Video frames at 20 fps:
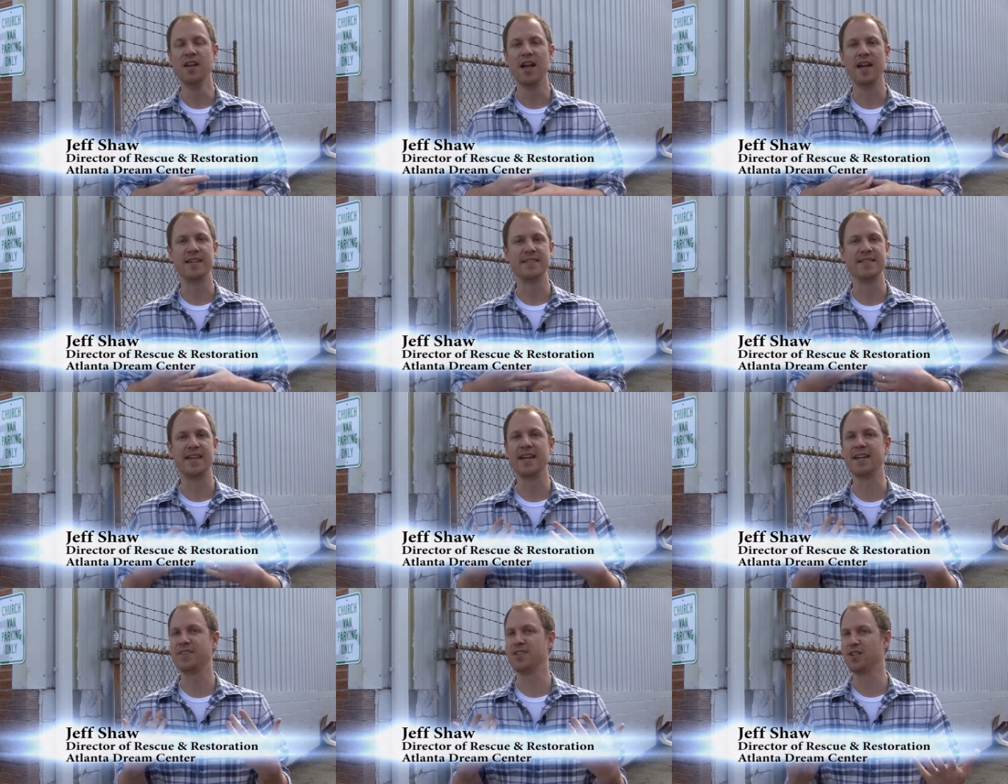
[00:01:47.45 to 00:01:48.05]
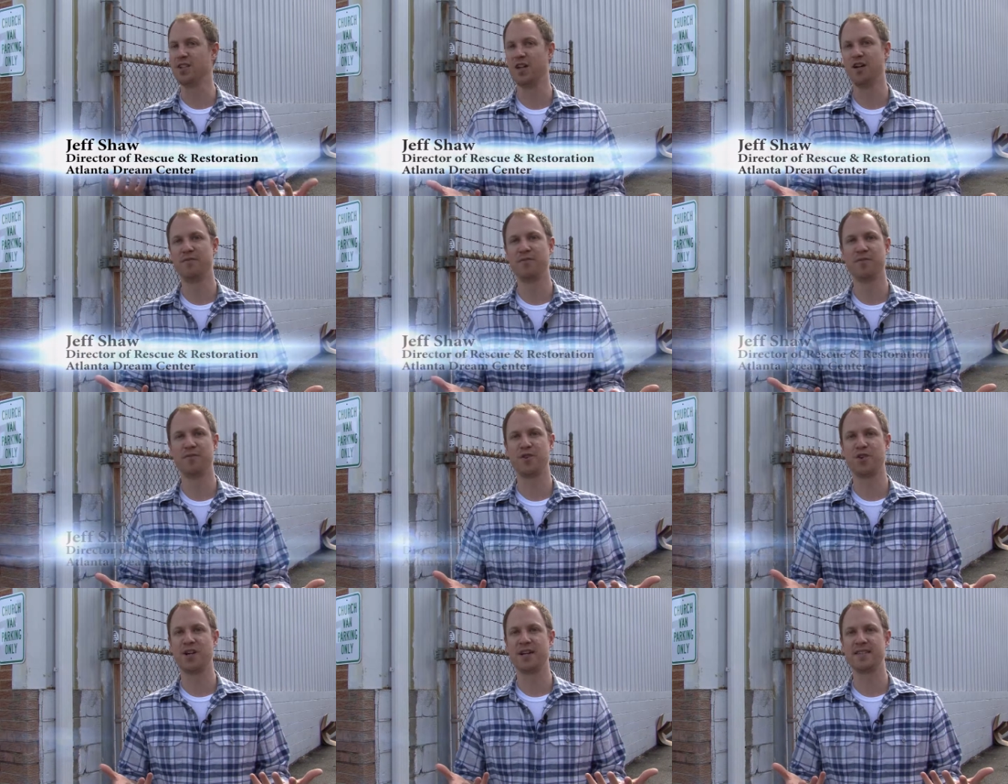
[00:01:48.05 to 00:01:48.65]
and take the love
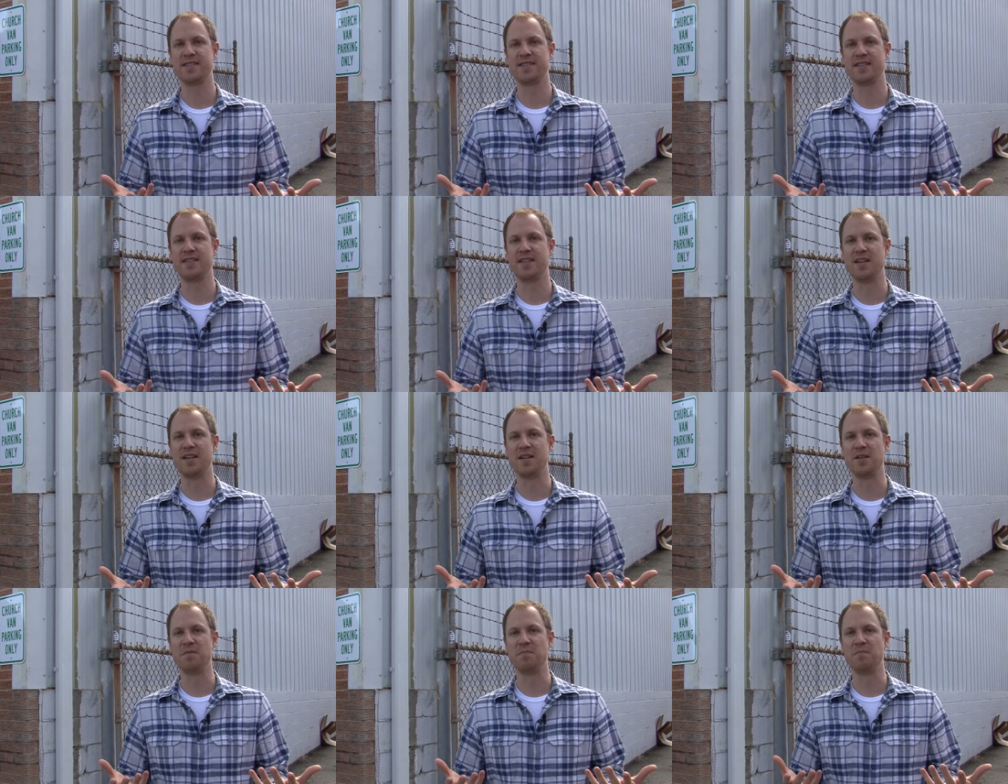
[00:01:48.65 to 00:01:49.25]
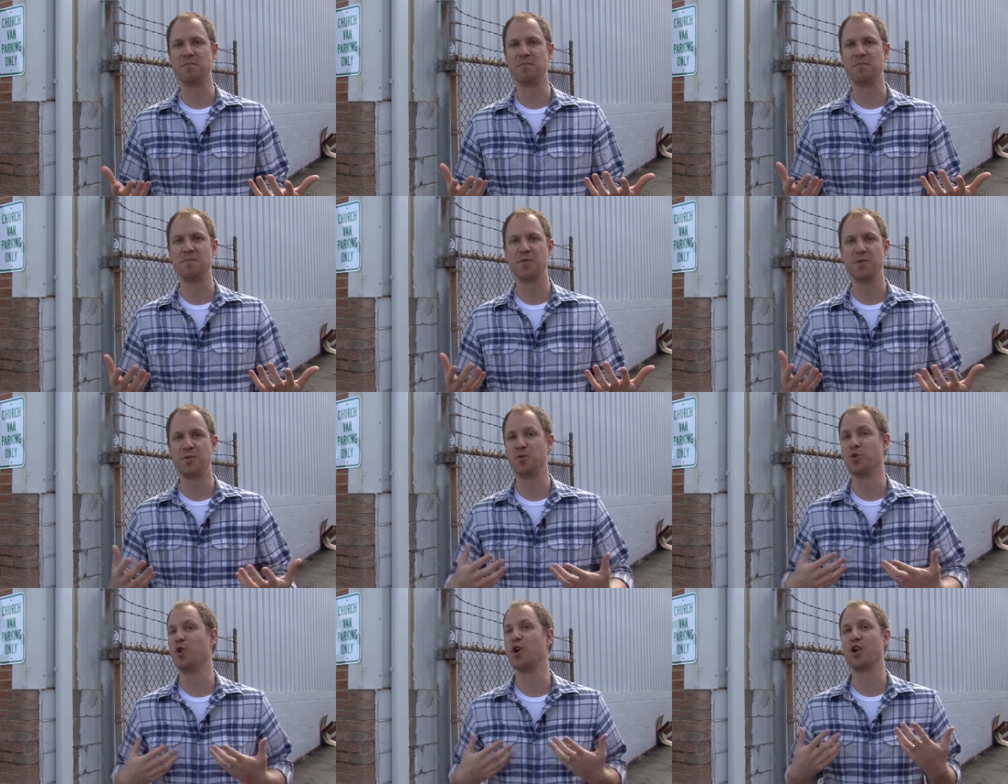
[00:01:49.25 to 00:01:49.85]
of Christ to them
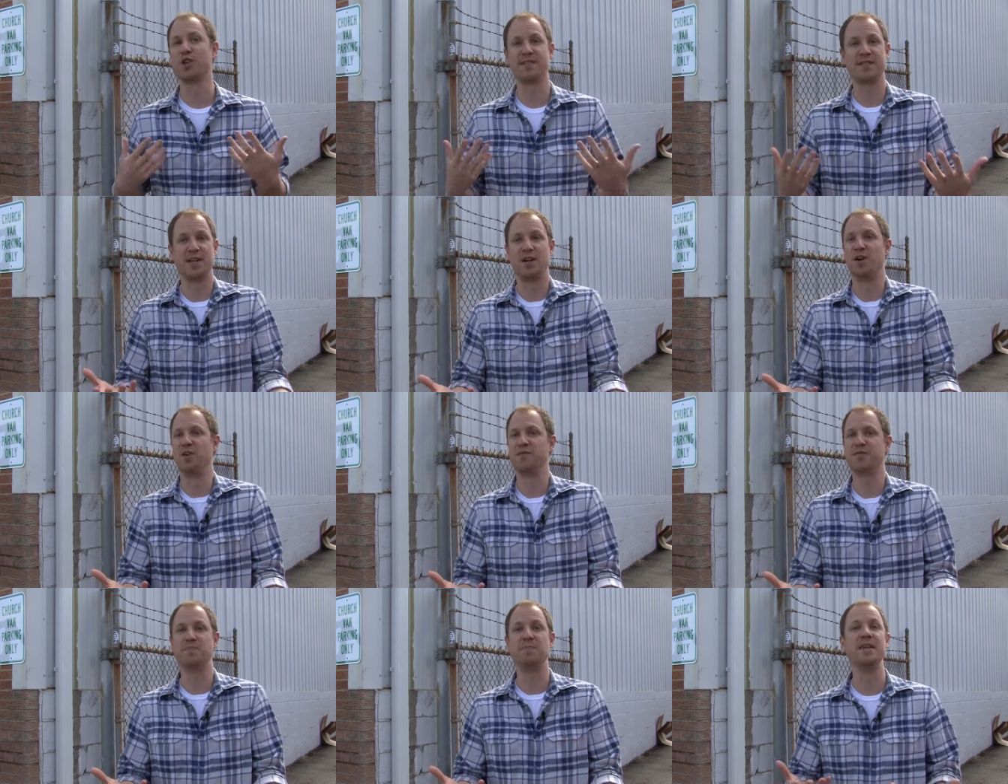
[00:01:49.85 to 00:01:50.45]
through ourselves.